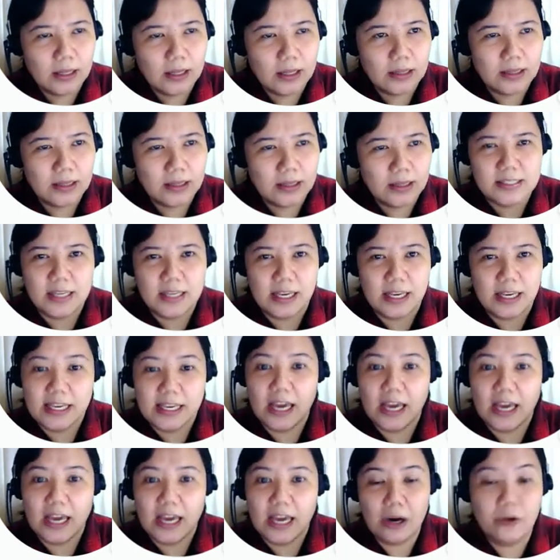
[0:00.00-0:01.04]
let's say, get
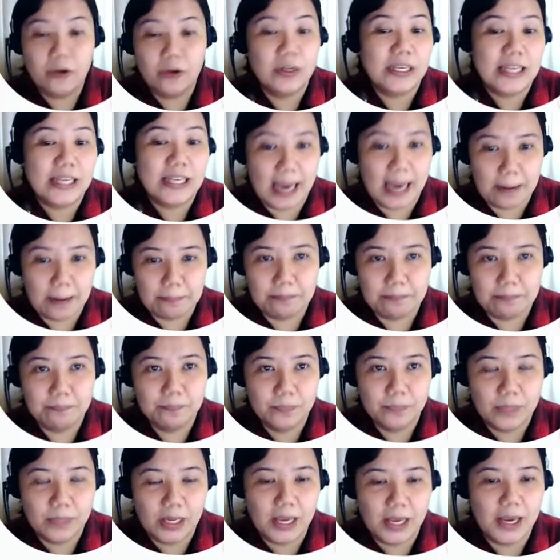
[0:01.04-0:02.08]
around a gap
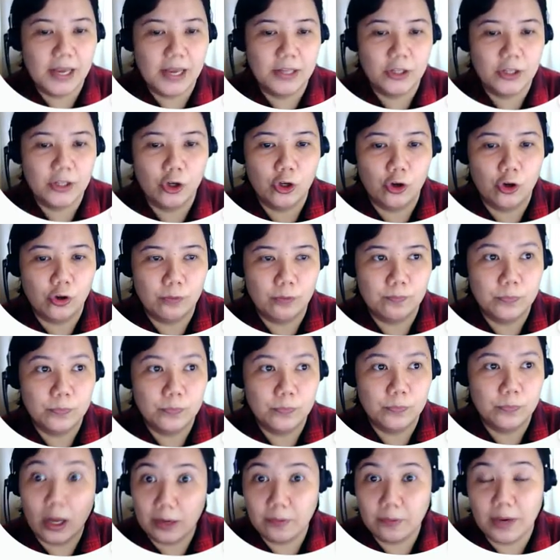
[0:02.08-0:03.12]
in your
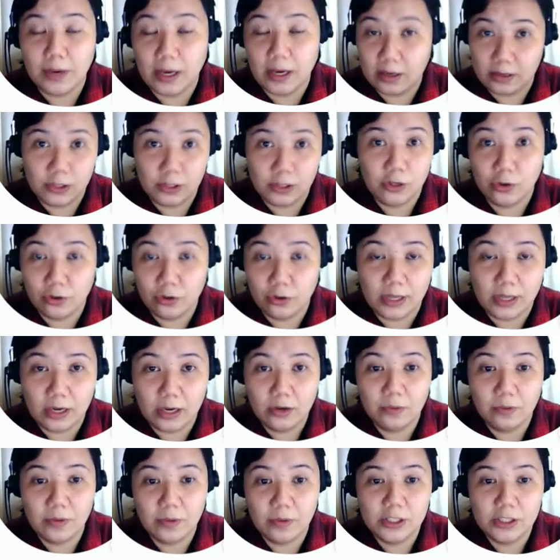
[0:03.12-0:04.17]

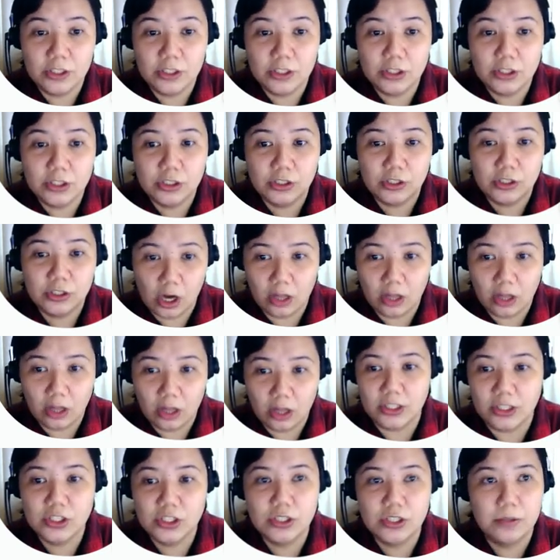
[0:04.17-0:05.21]
language
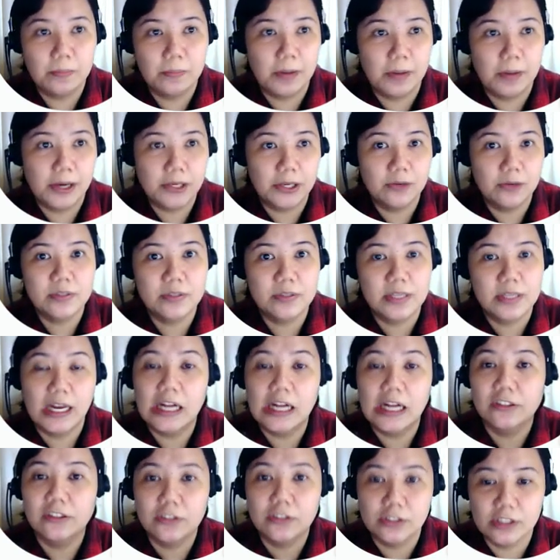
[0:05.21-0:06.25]
knowledge by using
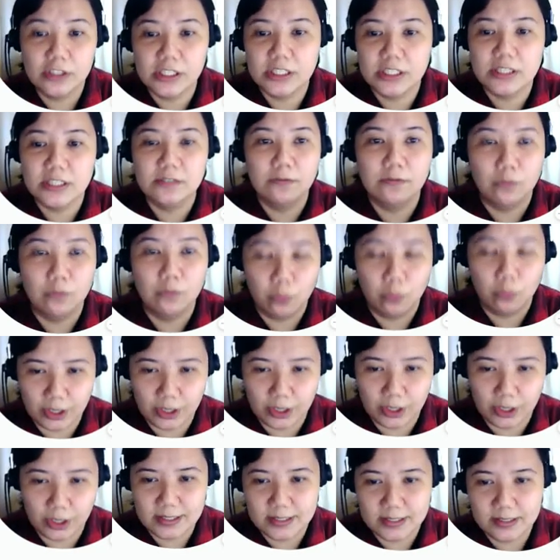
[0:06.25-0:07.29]
alternative
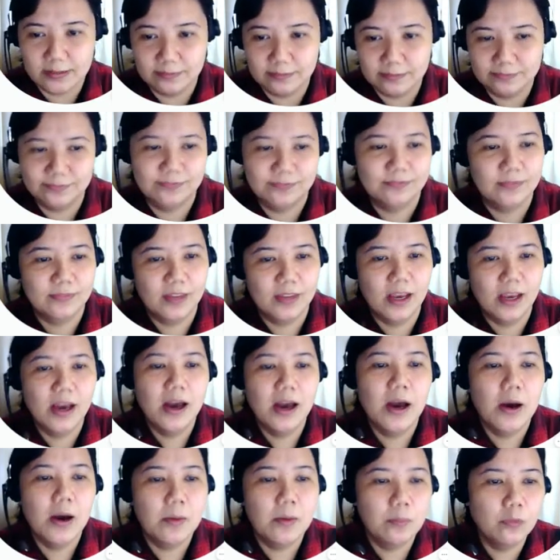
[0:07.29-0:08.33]
words.
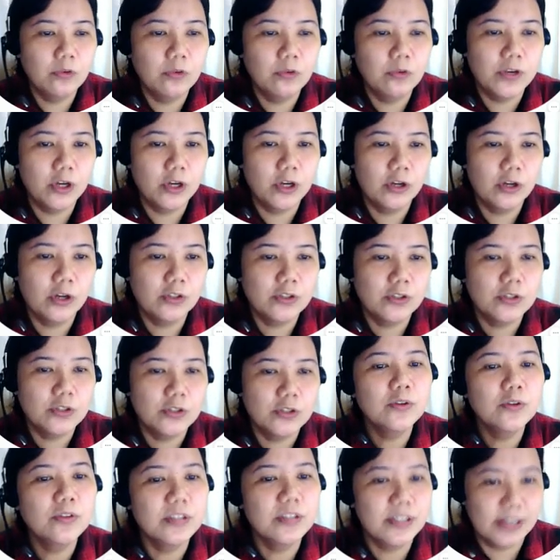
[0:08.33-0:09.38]
Moving on
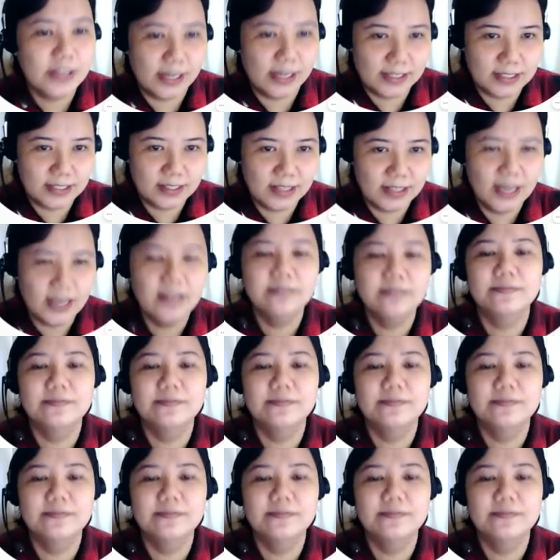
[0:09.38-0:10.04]
to the next thing.